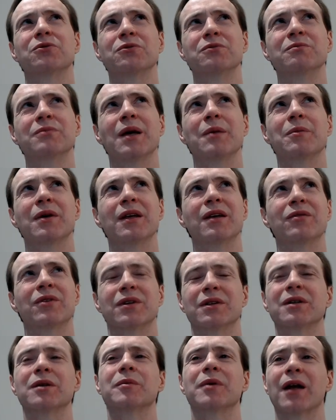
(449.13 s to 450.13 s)
maybe even a
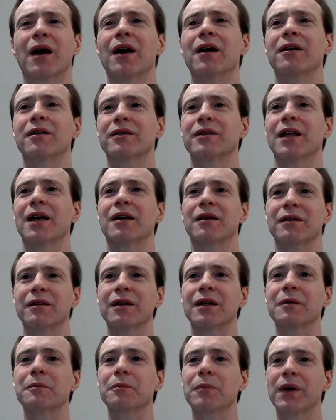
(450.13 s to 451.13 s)
little bit higher than that.
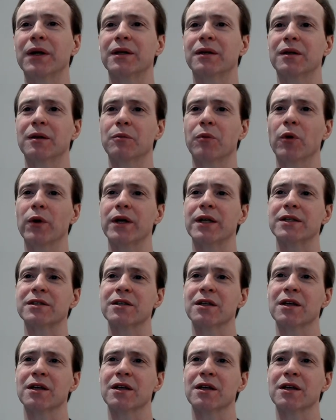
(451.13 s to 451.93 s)
But the point is,